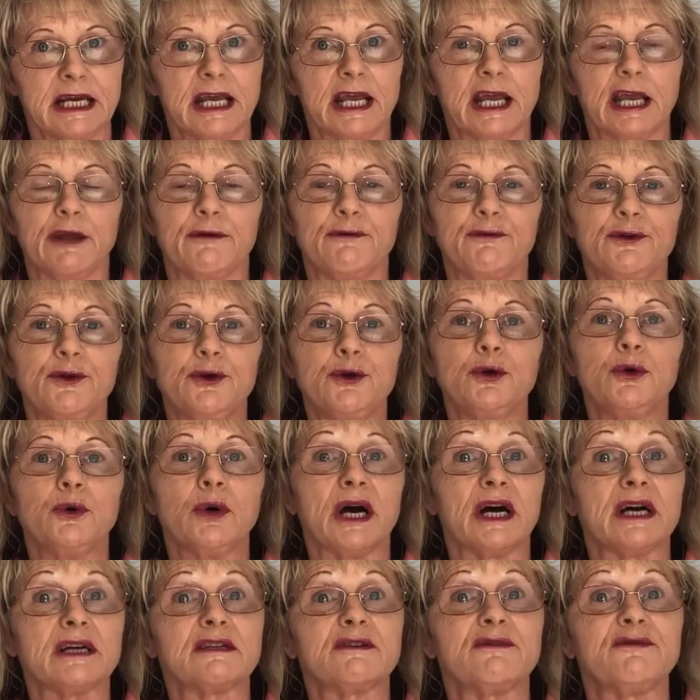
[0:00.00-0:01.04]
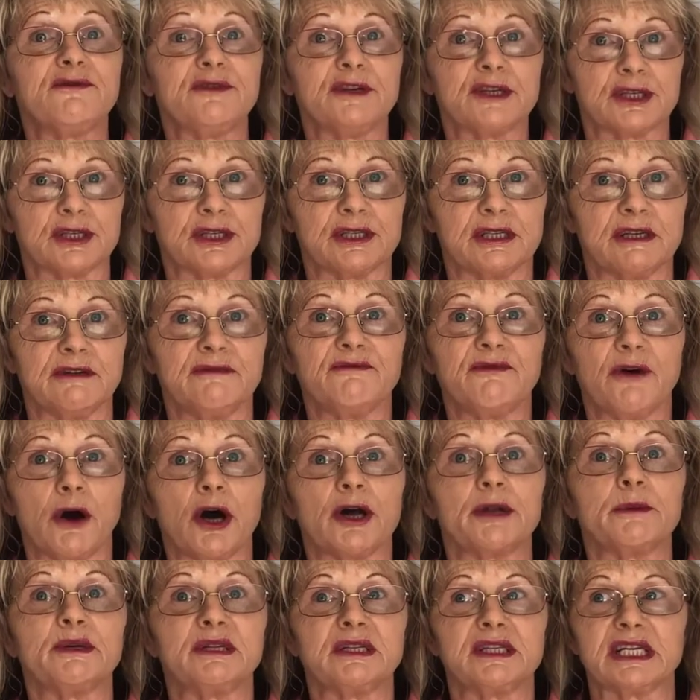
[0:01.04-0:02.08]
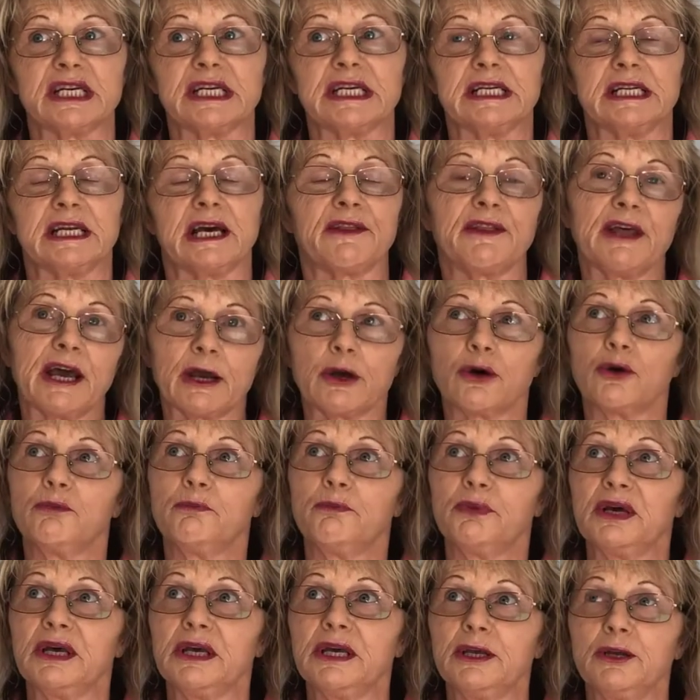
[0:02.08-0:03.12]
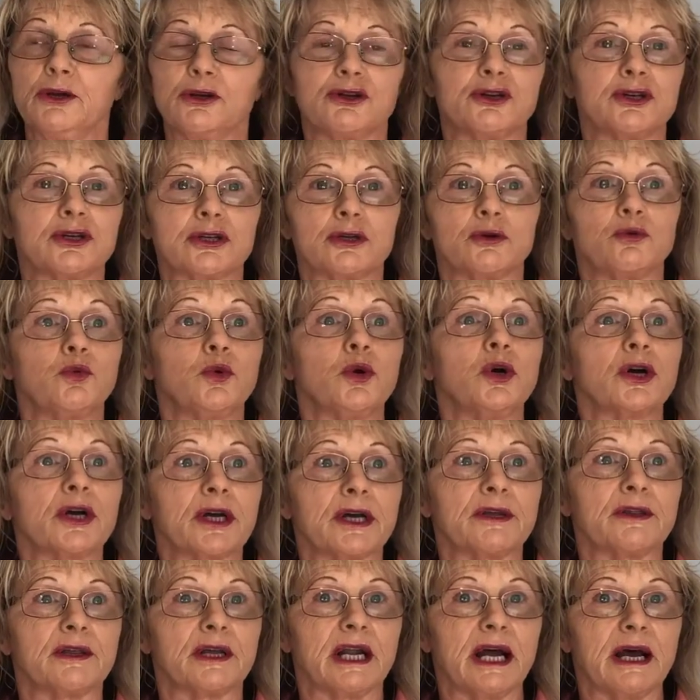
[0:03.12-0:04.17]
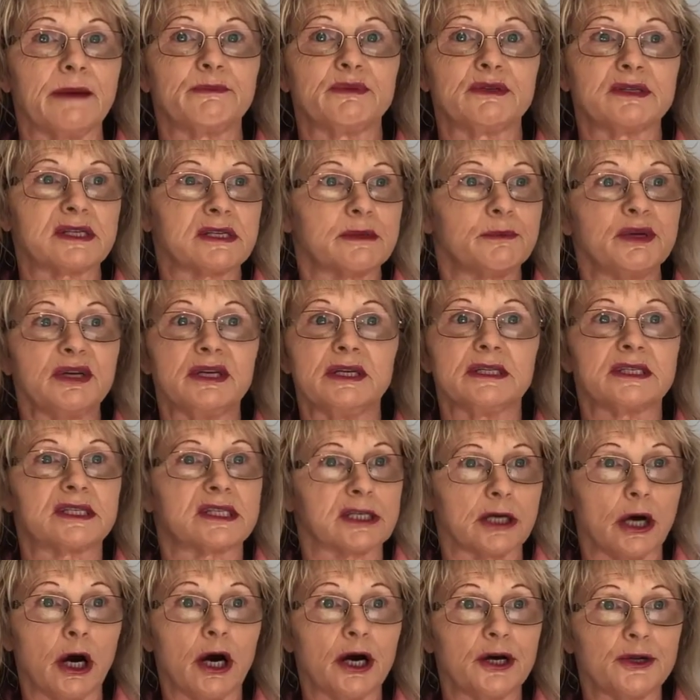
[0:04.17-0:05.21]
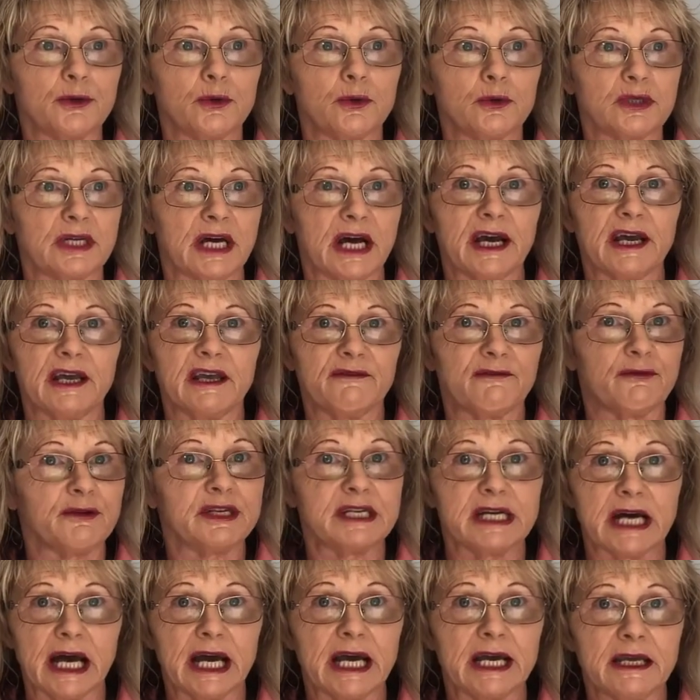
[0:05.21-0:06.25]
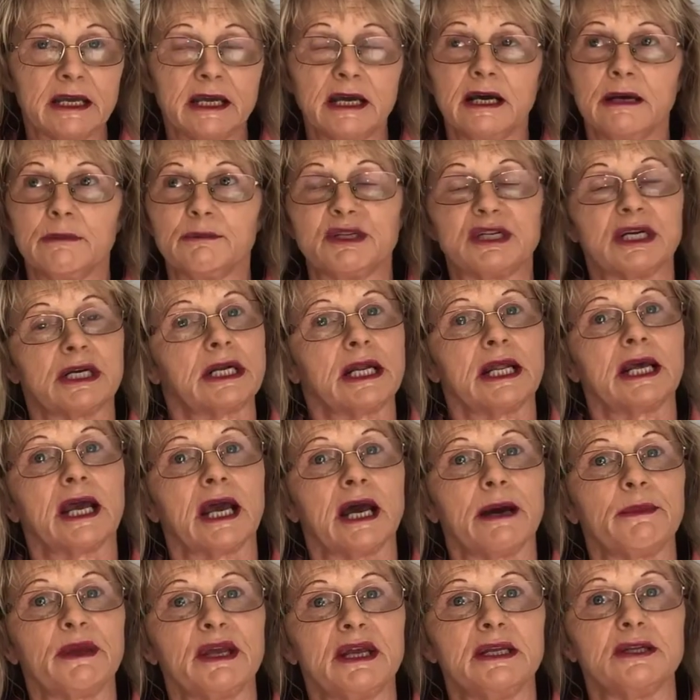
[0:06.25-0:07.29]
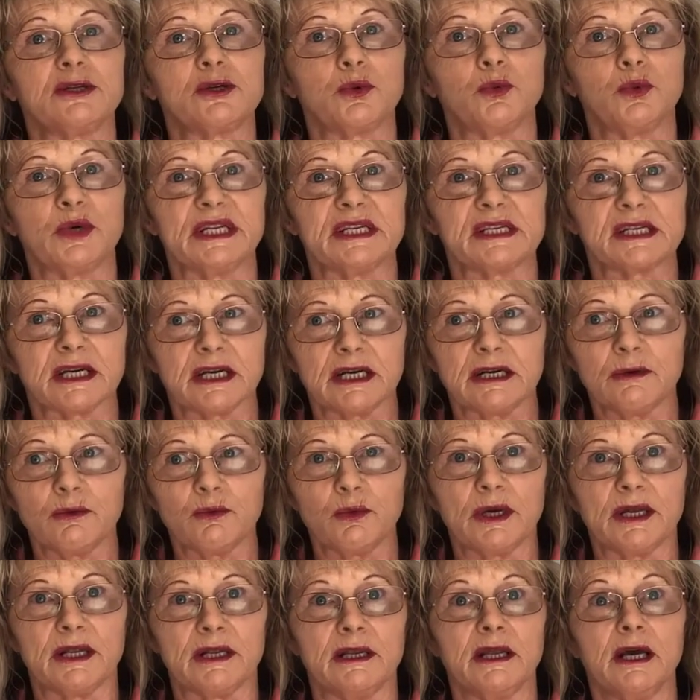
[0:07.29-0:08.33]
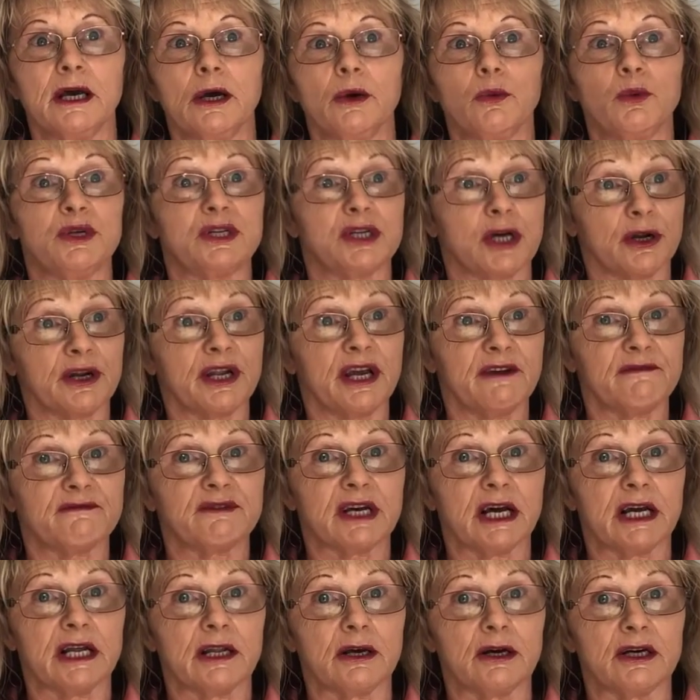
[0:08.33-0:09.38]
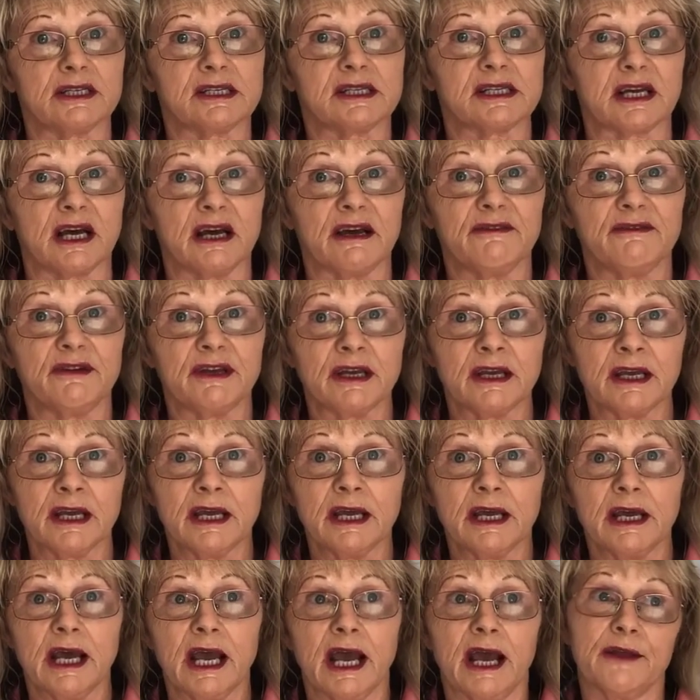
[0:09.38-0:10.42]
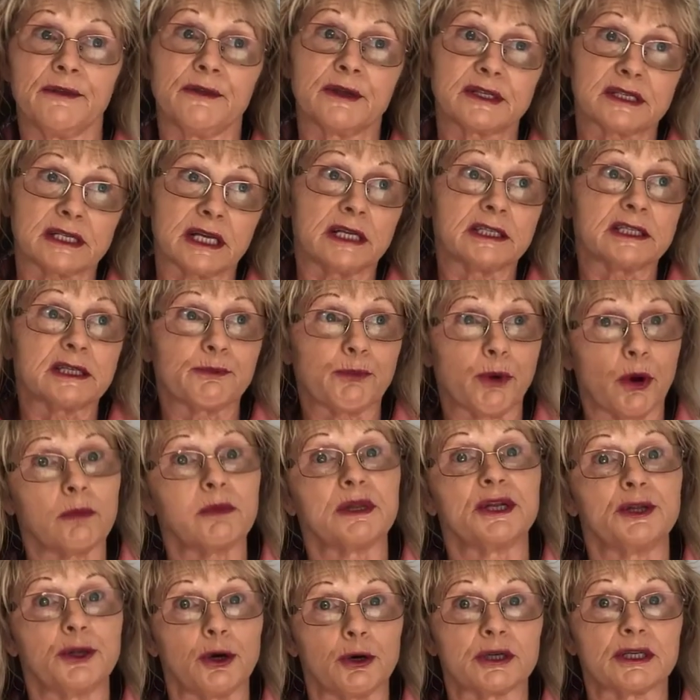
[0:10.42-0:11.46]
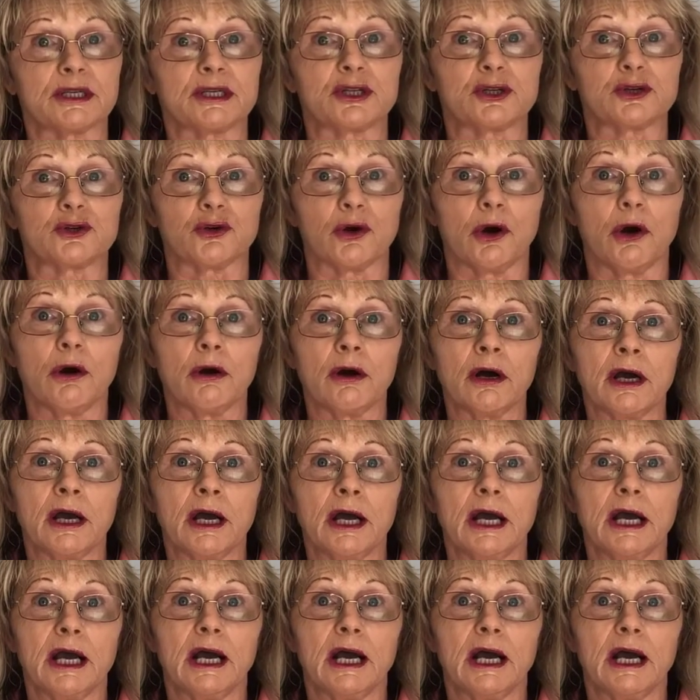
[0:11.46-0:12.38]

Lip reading: If you are deficient in vitamin D, now that could be you're just a worker that happens to be inside all day, every day, particularly coming into winter when we don't have daylight saving and the sun's probably not as strong.